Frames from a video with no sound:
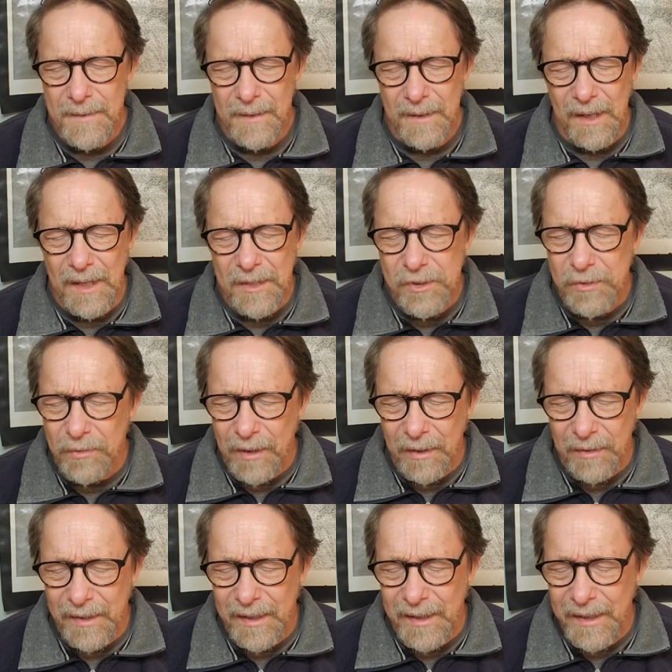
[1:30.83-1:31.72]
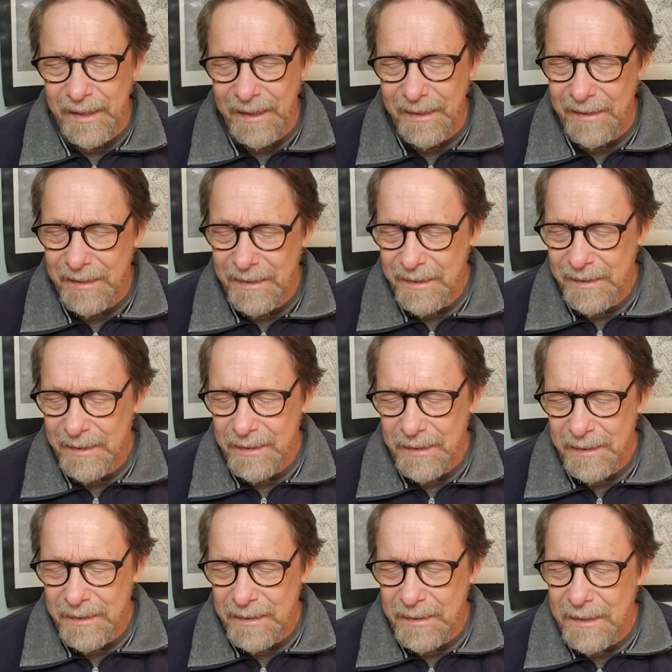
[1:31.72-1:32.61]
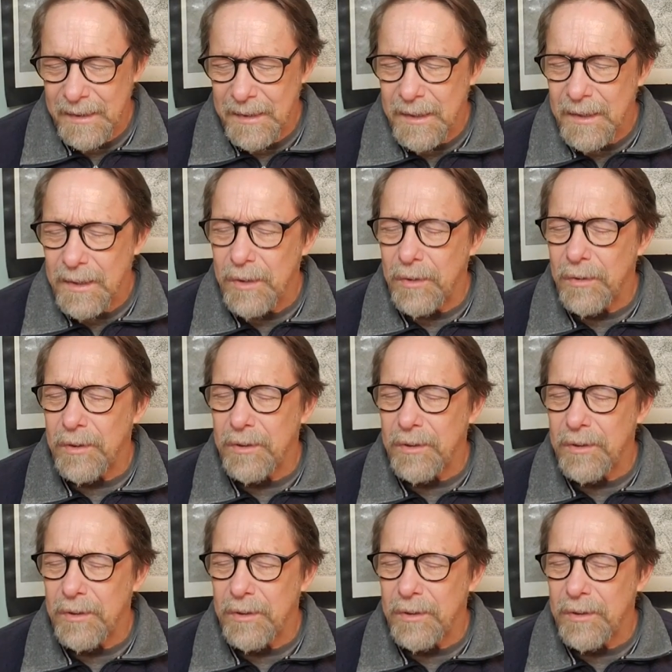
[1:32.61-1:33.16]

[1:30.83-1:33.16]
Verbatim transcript: God, you're our King. You're